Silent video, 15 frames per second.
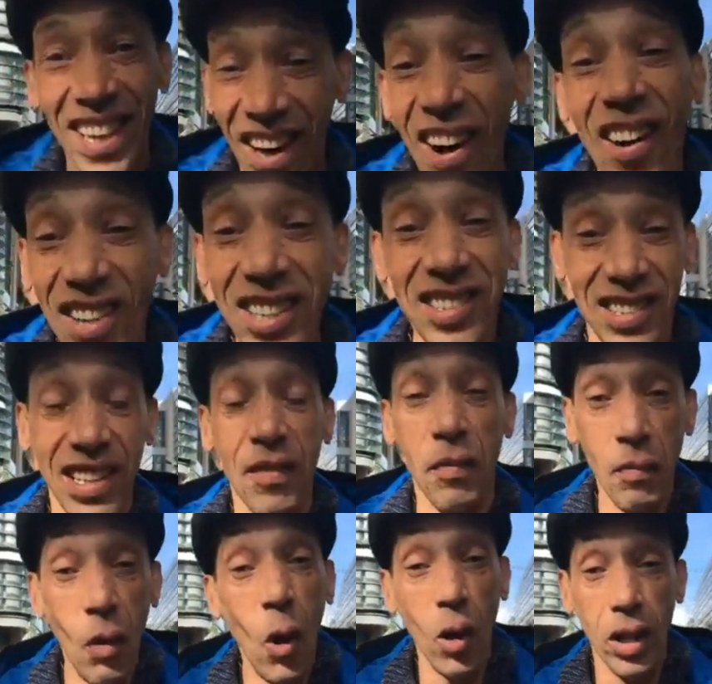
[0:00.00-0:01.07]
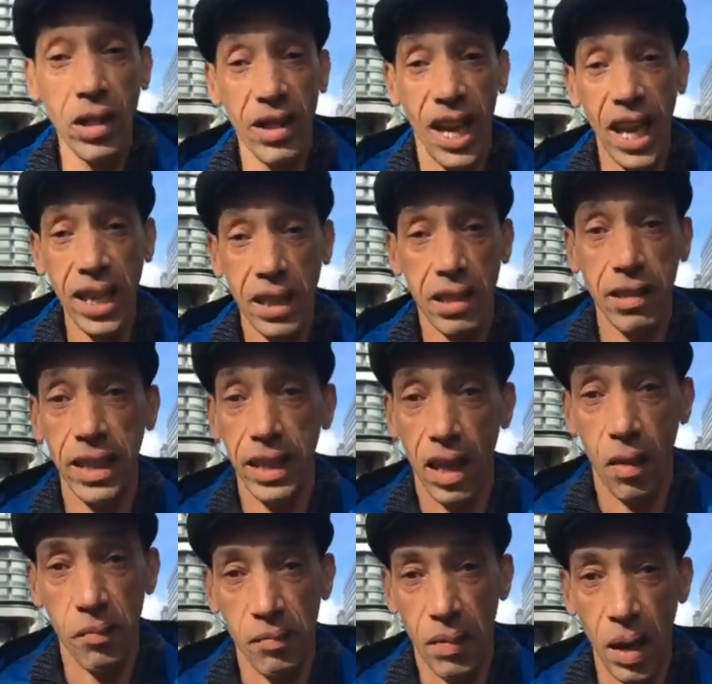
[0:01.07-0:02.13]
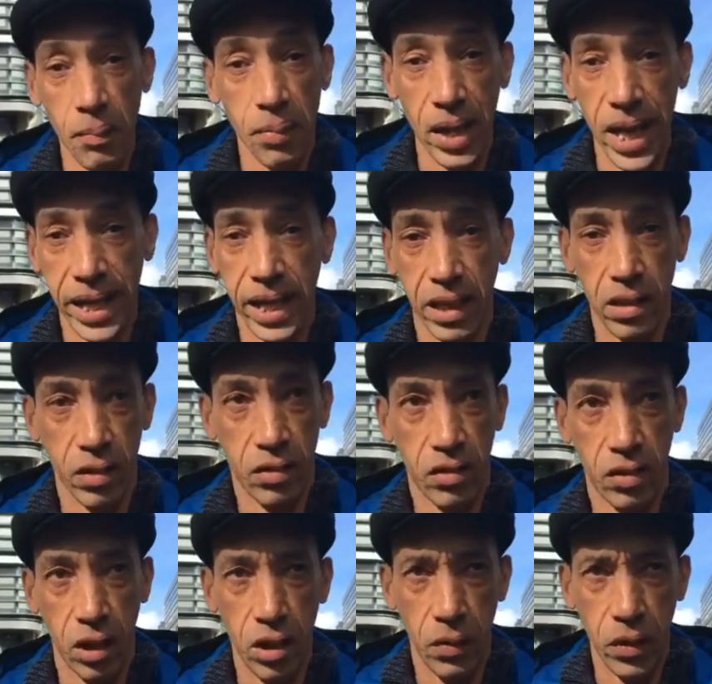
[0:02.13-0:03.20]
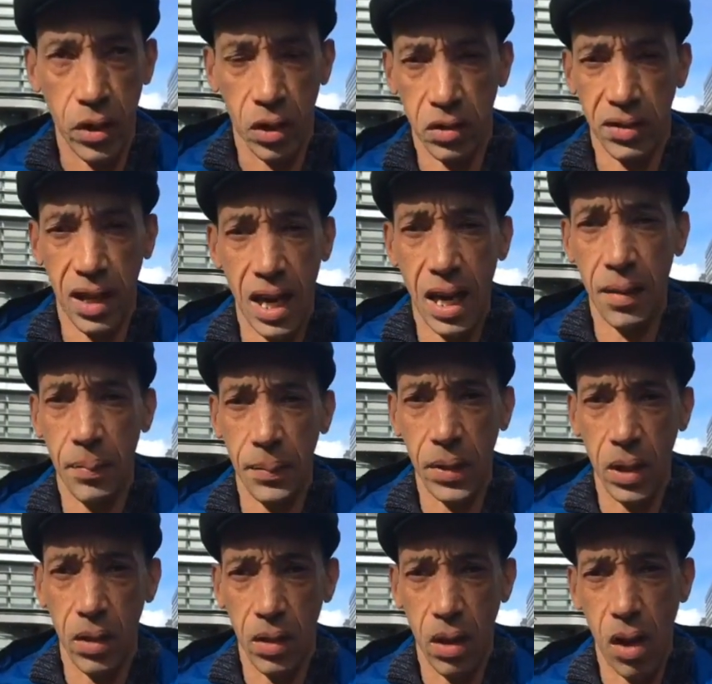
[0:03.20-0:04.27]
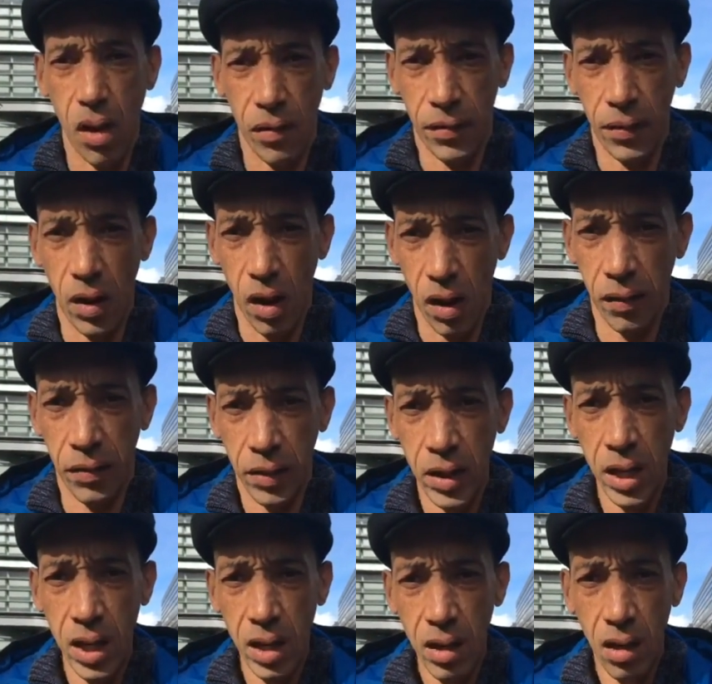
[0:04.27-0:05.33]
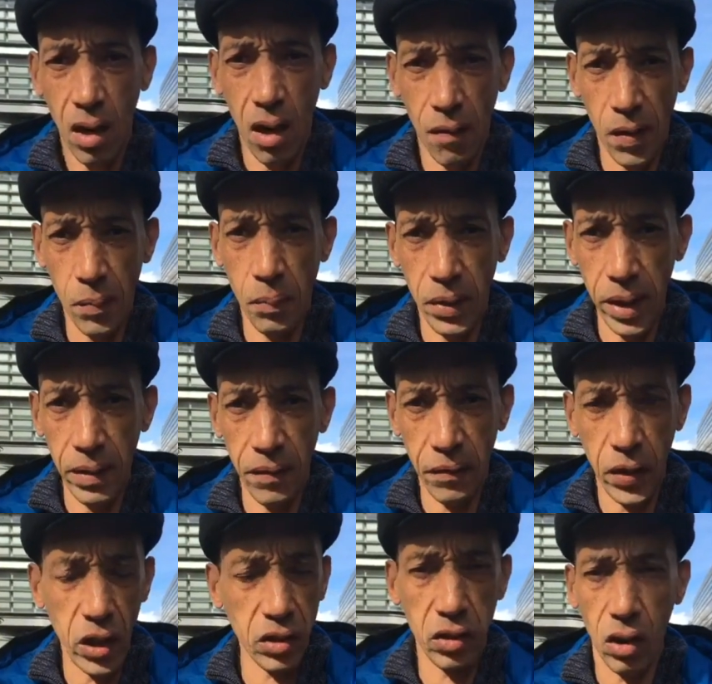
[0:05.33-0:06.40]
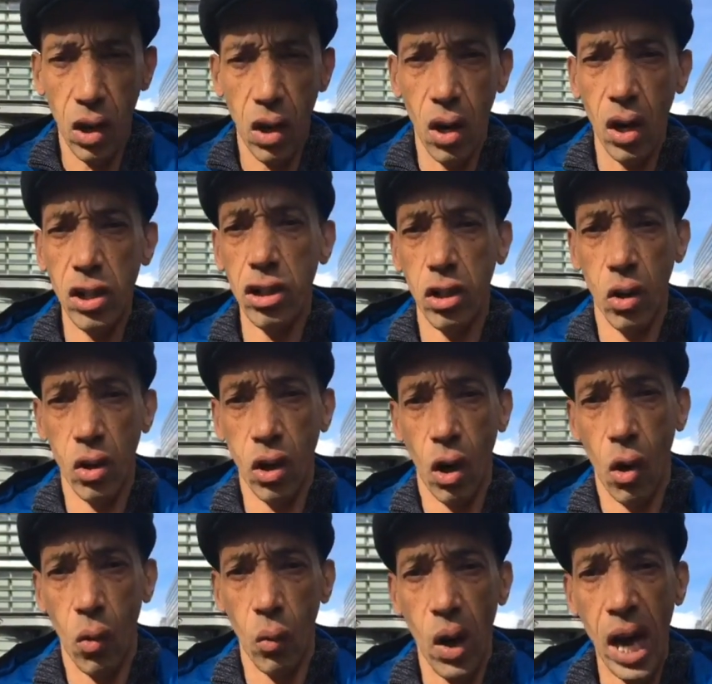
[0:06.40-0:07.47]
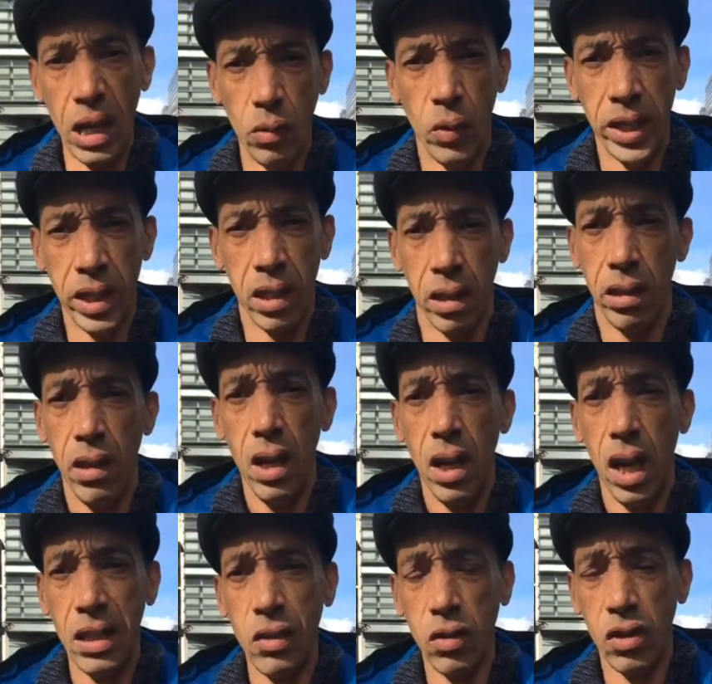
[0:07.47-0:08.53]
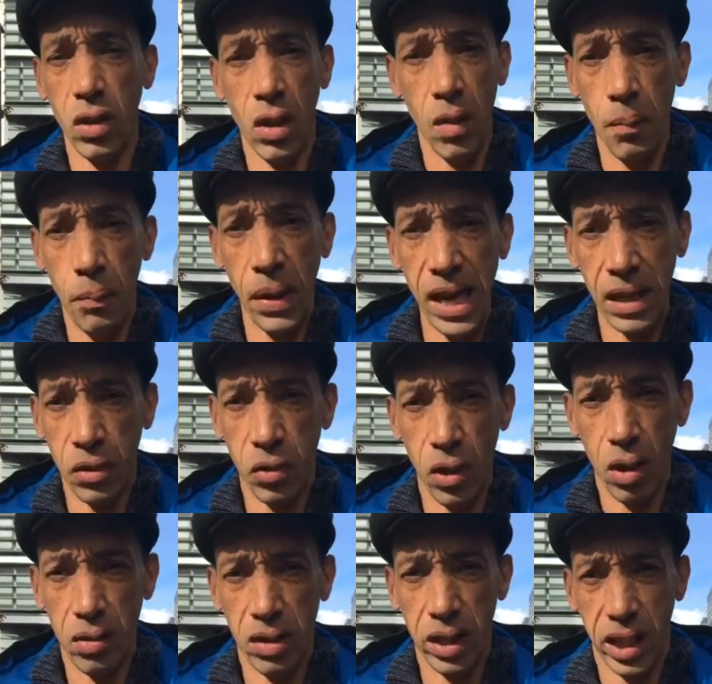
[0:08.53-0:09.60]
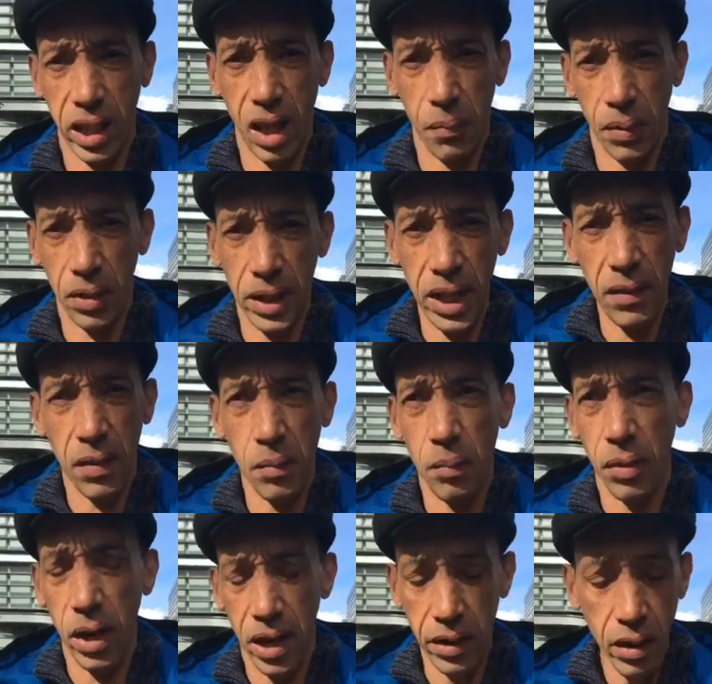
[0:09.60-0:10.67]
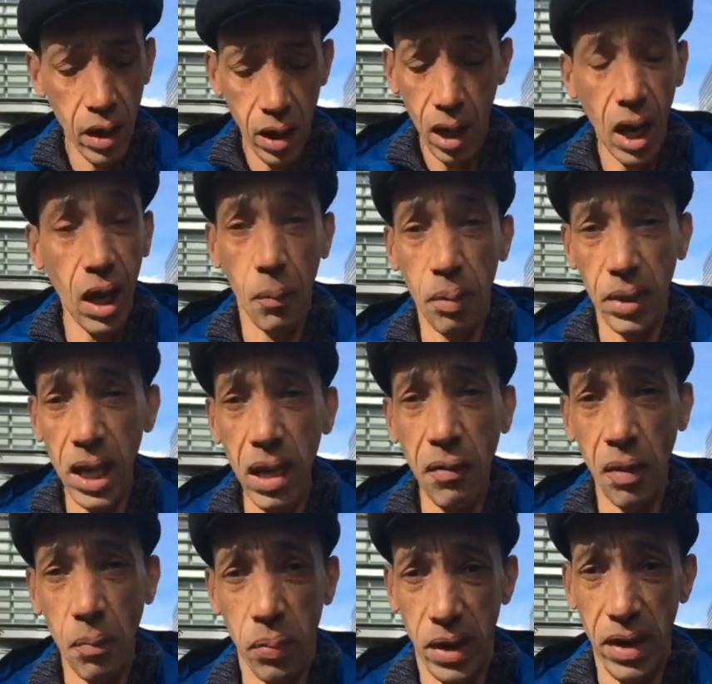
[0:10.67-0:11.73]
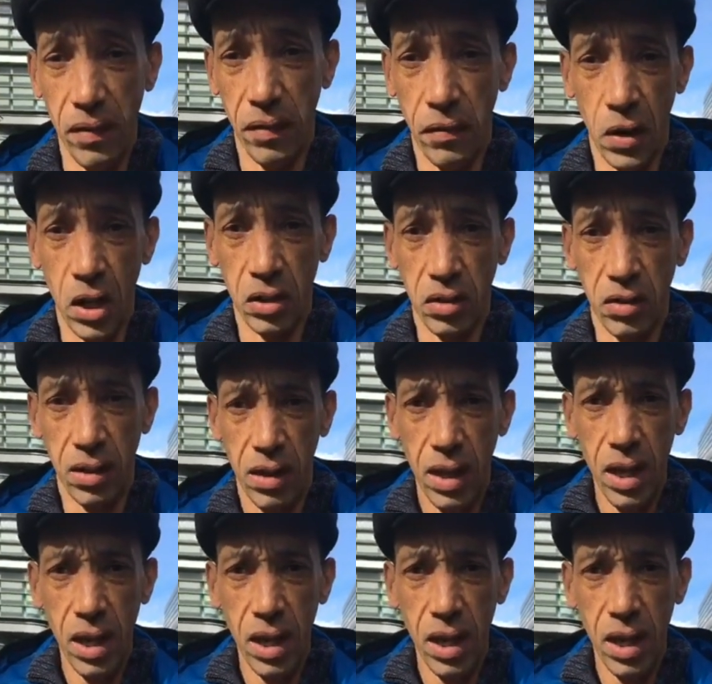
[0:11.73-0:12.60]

Honestly, more than likely, I'm breaking the stereotype of a Britain First or a so-called right-winger. I'm just patriotic, and I believe in Britain, and I believe in Britain First.